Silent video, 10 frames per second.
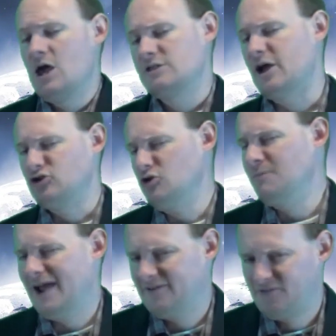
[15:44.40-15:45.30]
Now, you
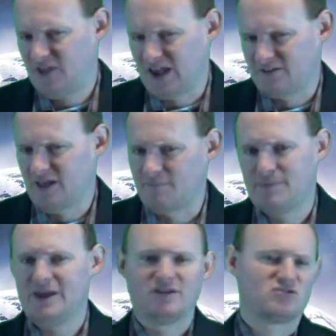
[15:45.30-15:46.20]
might think that
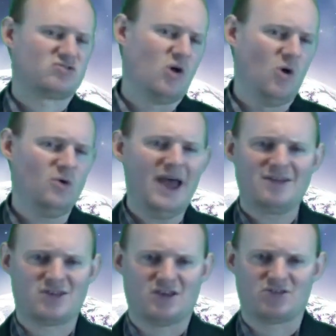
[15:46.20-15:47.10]
being sold
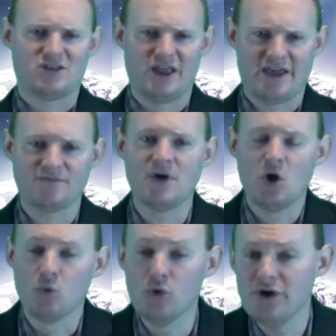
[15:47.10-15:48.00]
as a slave
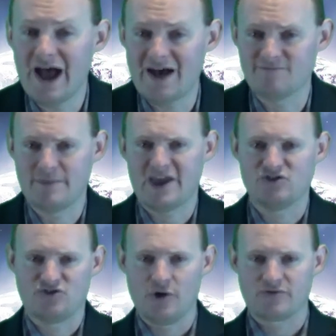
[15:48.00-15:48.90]
would have
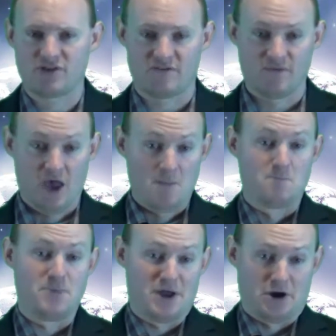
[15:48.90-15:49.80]
made Joseph
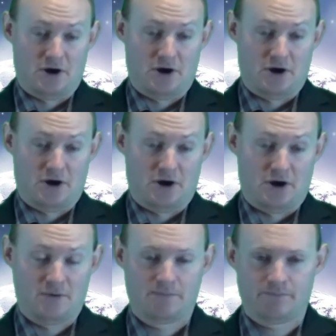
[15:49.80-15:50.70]

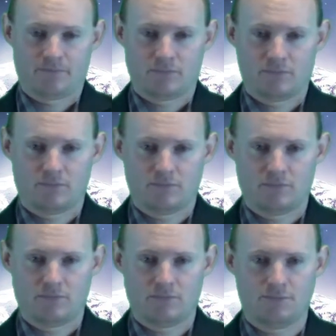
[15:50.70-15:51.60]
bitter.
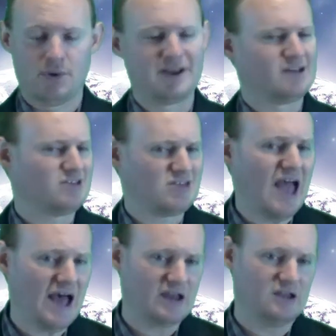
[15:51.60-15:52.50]
But
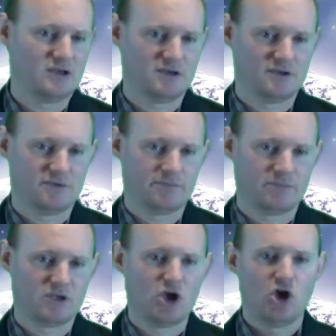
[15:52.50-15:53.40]
instead,
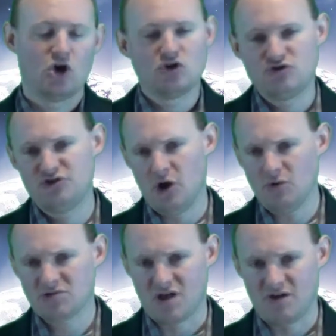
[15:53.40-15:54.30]

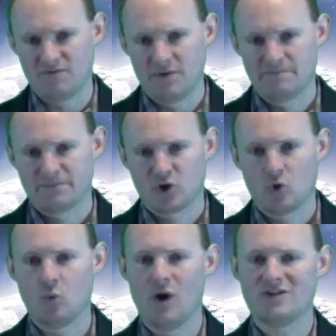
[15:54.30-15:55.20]
Joseph
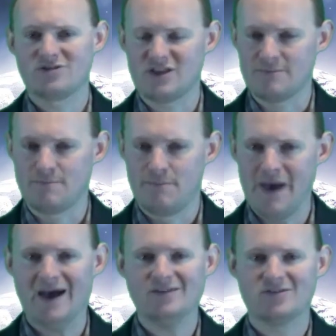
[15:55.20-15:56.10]
was the
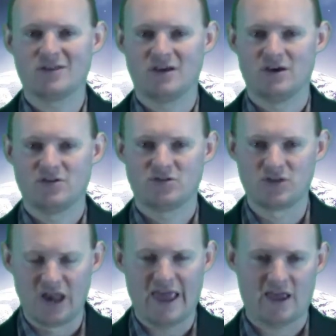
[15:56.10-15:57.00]
best
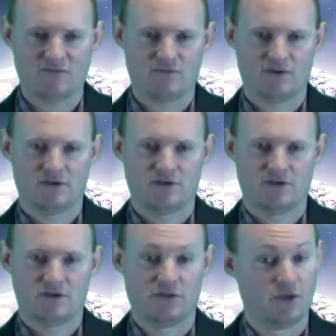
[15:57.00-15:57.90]
slave
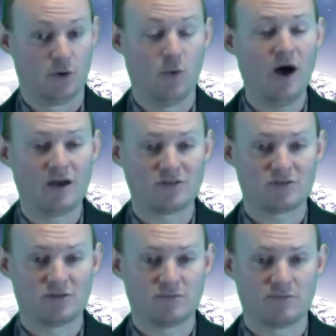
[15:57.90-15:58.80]
there was.
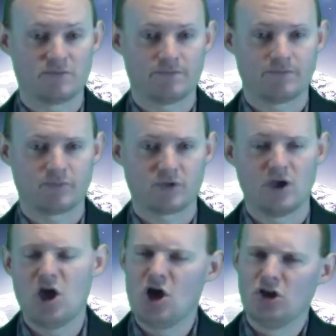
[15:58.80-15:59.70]

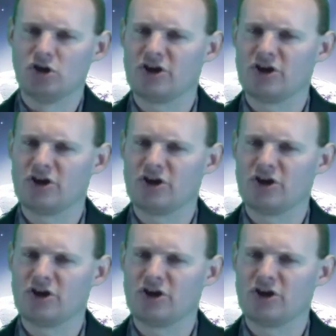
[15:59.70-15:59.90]
Look